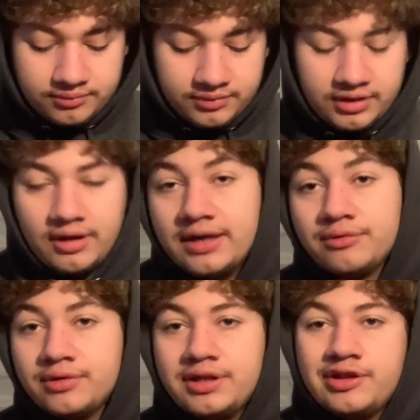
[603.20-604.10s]

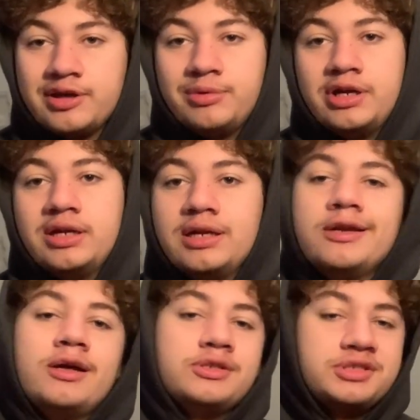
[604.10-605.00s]
really think about it, and
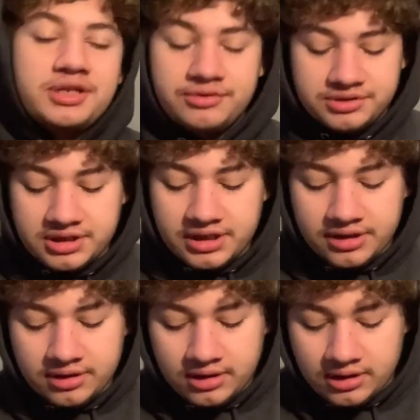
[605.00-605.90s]
all of a sudden it was
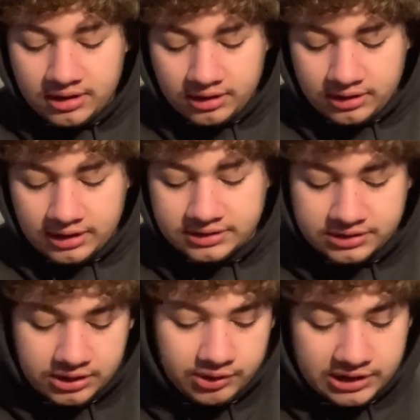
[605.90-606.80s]
there. And
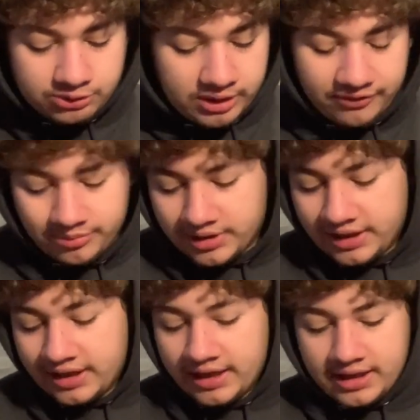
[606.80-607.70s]
so this is whatever
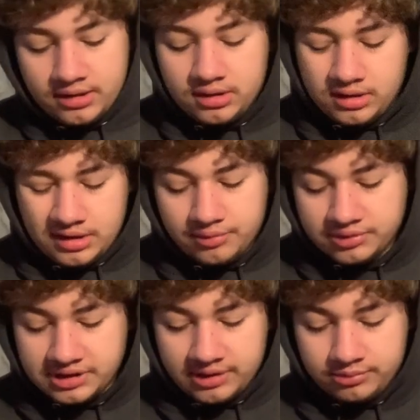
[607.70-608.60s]
money I had, and
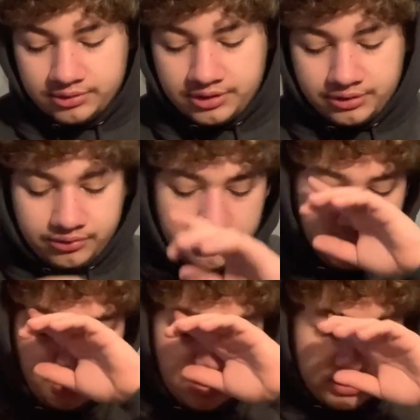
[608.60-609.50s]
was able to
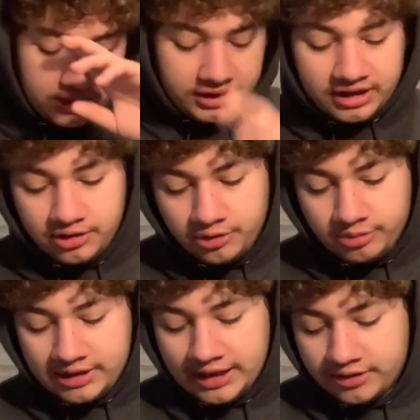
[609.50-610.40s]
get a little
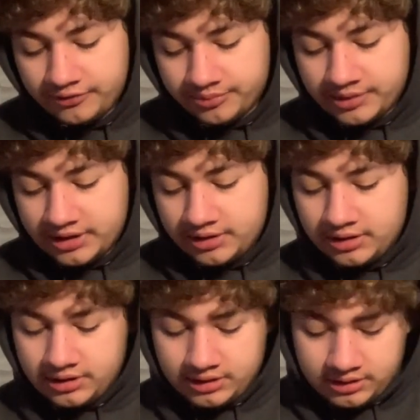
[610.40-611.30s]
bit of tackle from there.
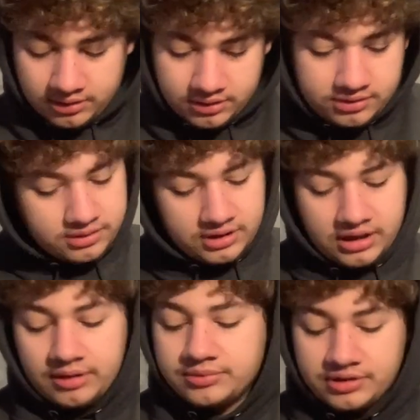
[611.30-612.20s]

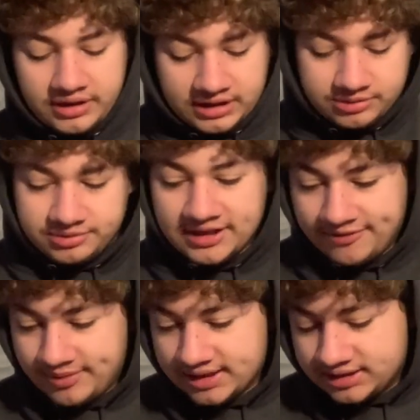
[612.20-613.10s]
So I got some
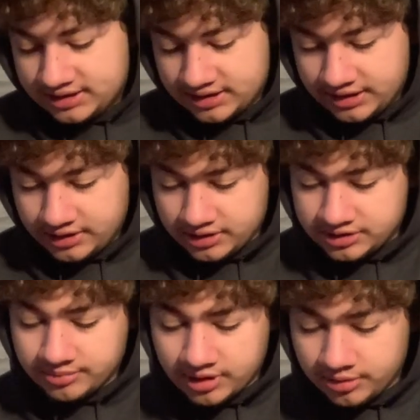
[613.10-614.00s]
soft plastics in here,
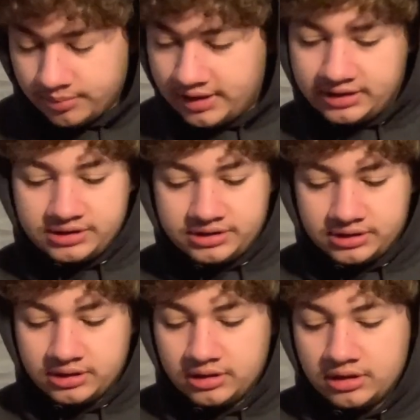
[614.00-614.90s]
some hard baits.
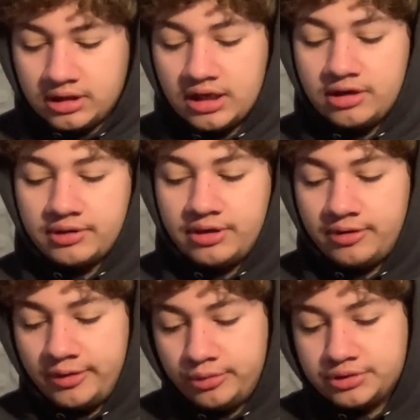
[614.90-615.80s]
Right
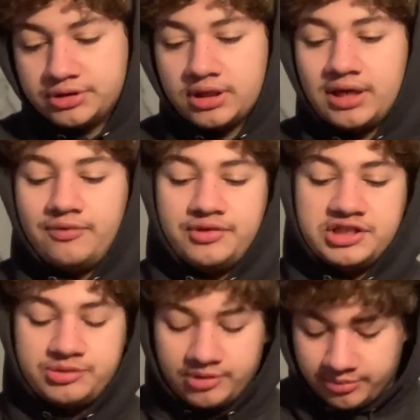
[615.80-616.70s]
away we'll start off with the
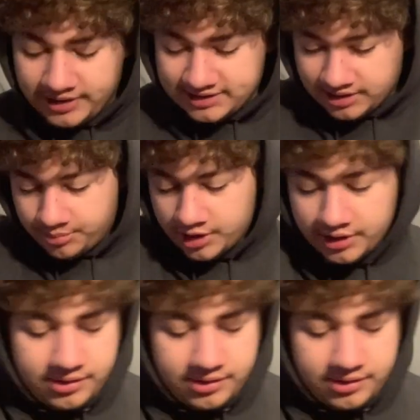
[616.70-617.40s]
spinner baits I bought.